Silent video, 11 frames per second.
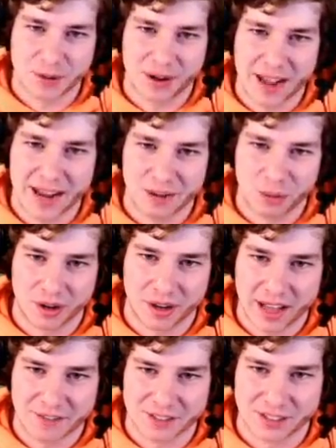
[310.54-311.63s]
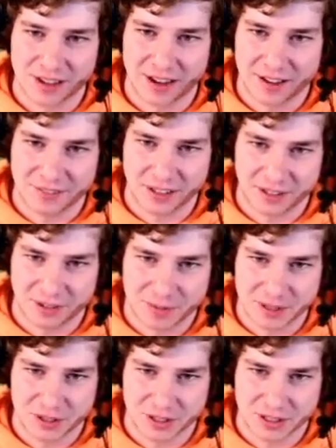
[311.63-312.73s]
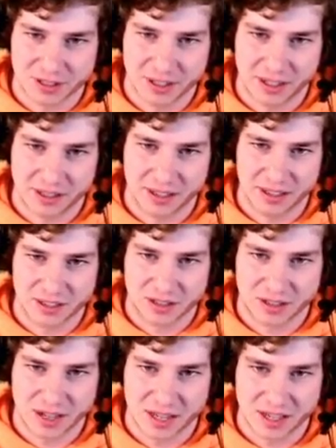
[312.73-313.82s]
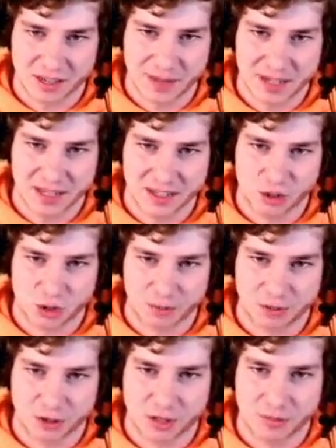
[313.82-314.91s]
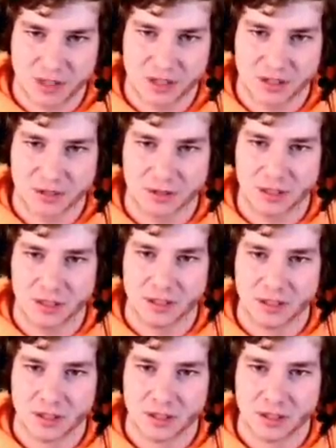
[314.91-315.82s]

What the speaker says: Ride were to have a slide, I feel like it would be just like this. Alright, I think I might need a triple jump here, so 1.